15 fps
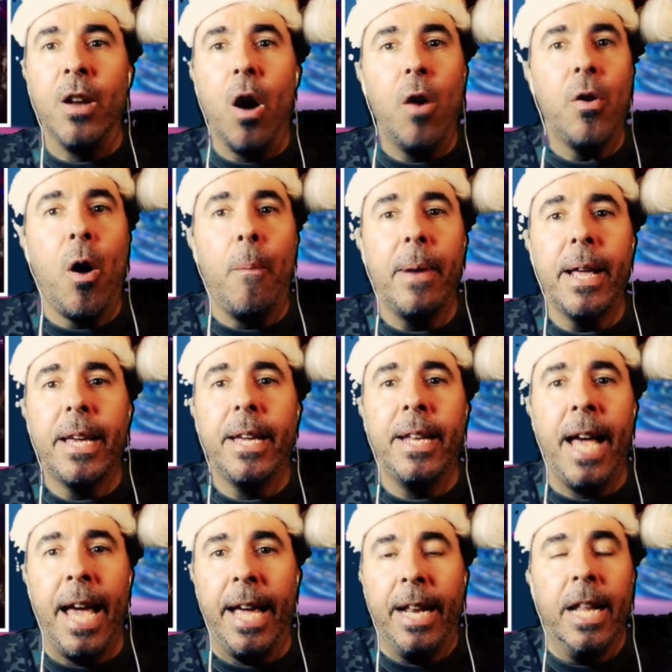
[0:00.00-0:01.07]
No, nobody can
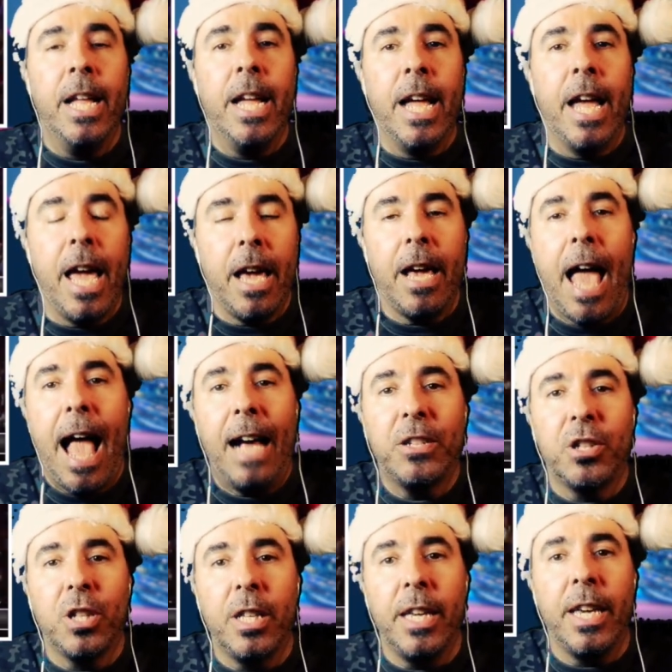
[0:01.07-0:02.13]
hate. He
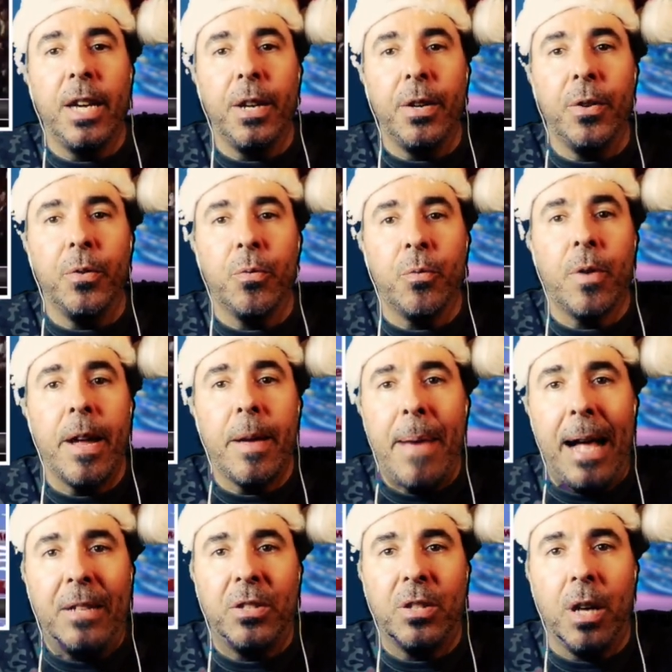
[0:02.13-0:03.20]
actually
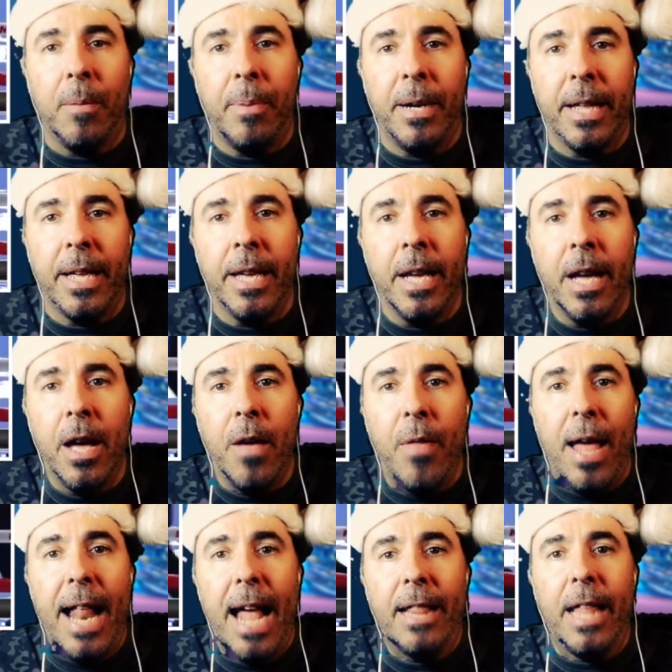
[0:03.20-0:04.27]
rematched somebody
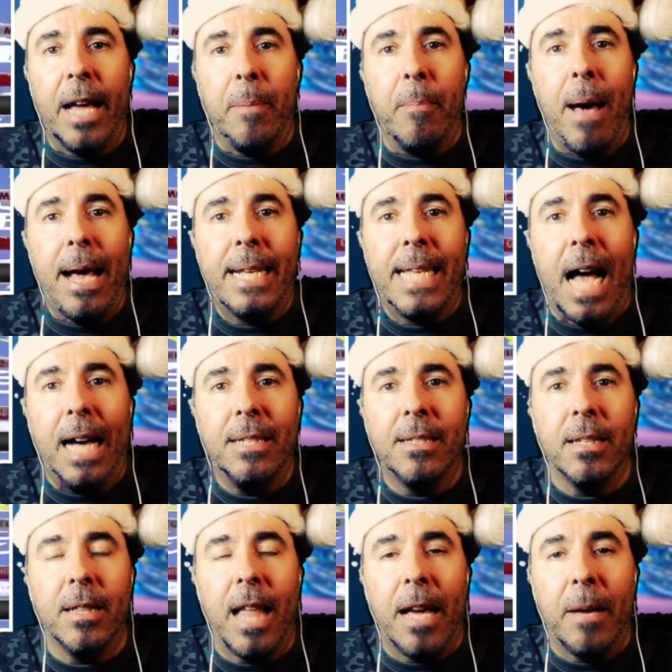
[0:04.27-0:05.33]
that had like Mike
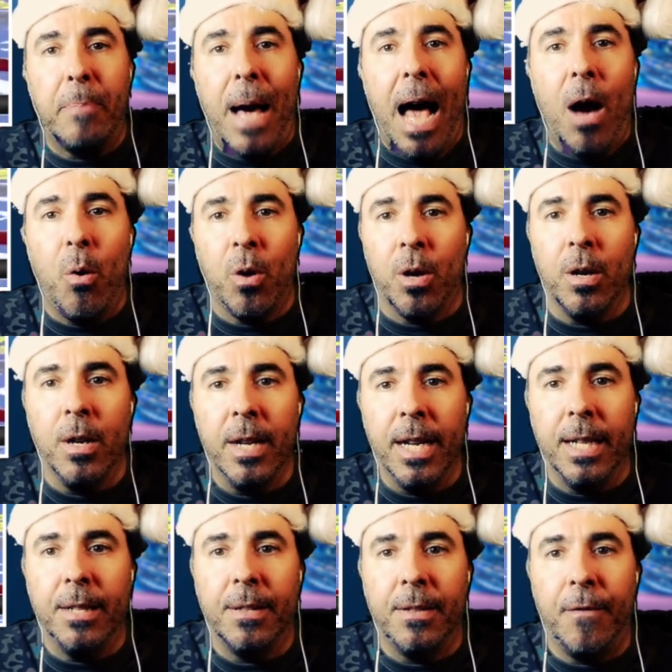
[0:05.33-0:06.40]
Tyson like power
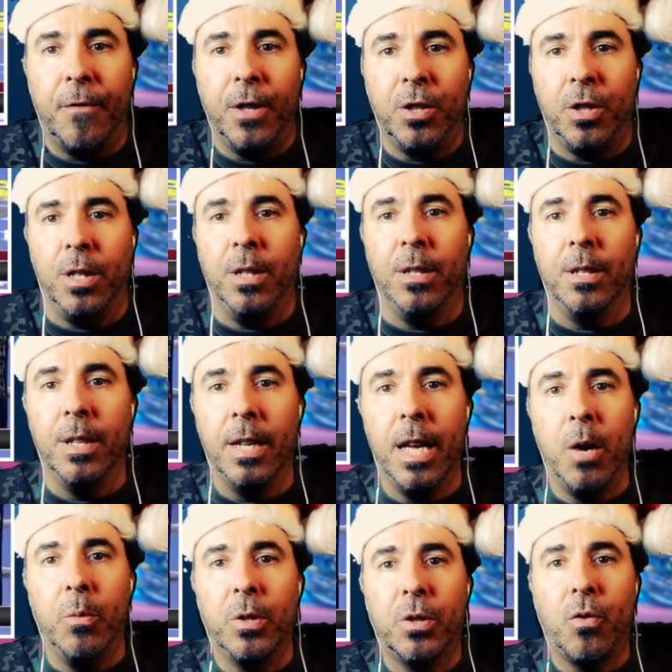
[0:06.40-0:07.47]
in his division.
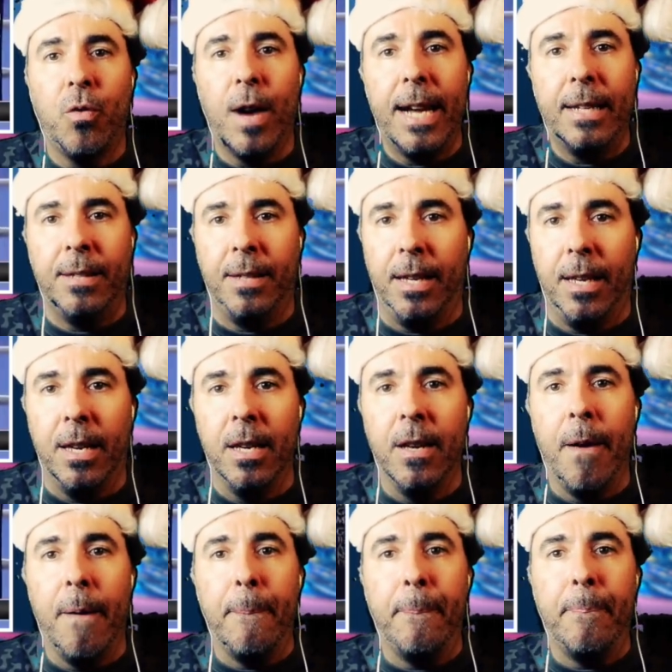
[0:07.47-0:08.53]
It was crazy.
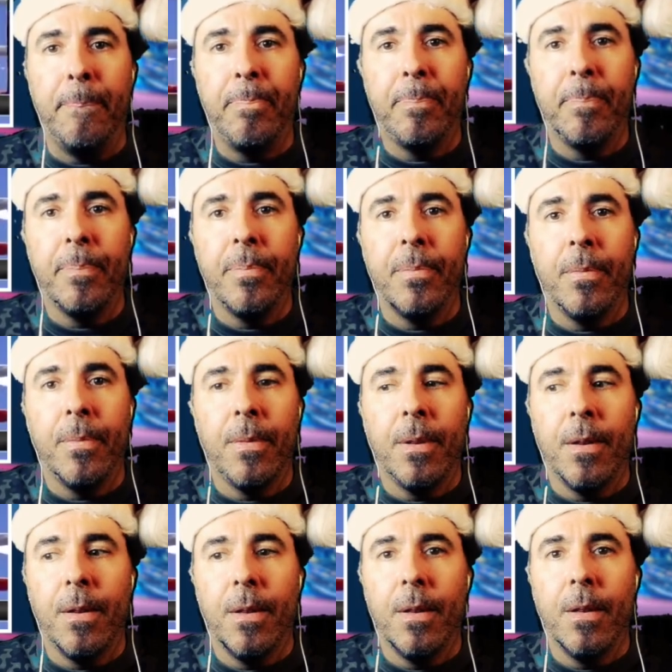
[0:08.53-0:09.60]
He's presuming that
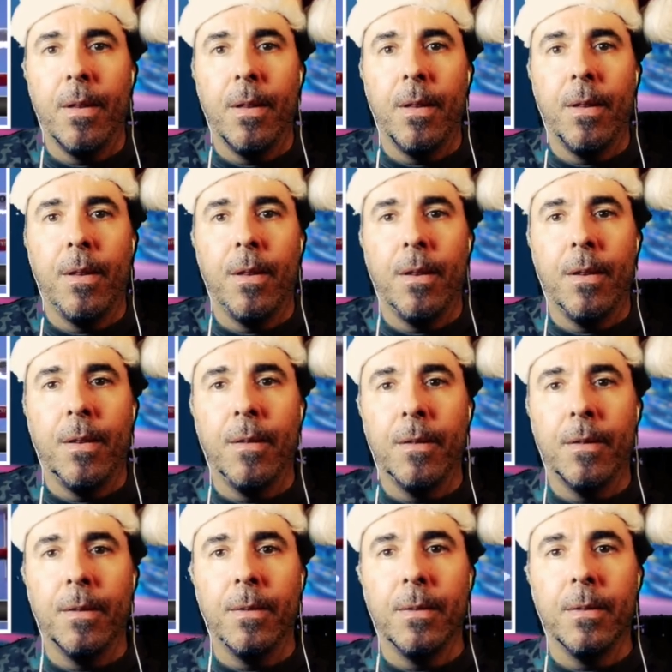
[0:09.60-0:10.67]
control,
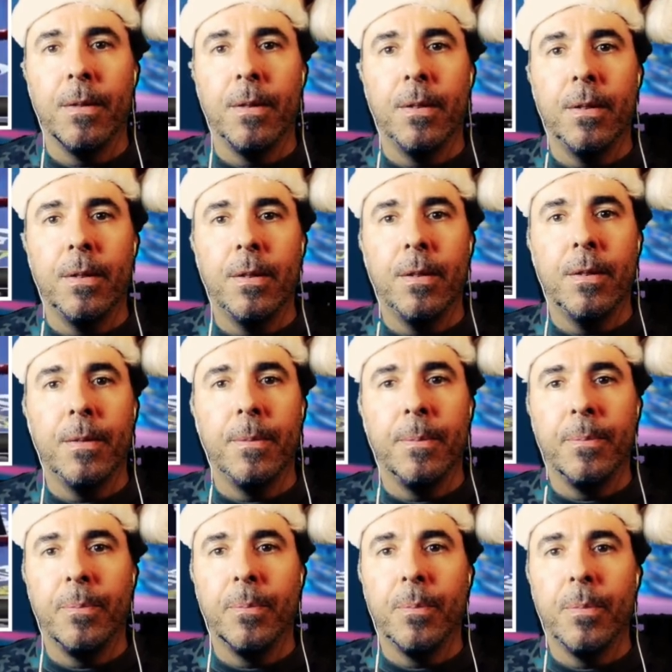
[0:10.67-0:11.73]
similar to what we saw
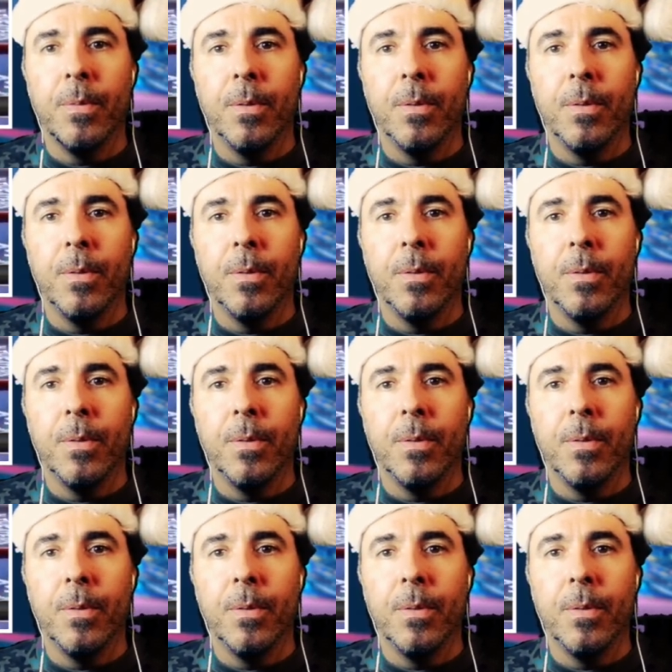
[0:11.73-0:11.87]
when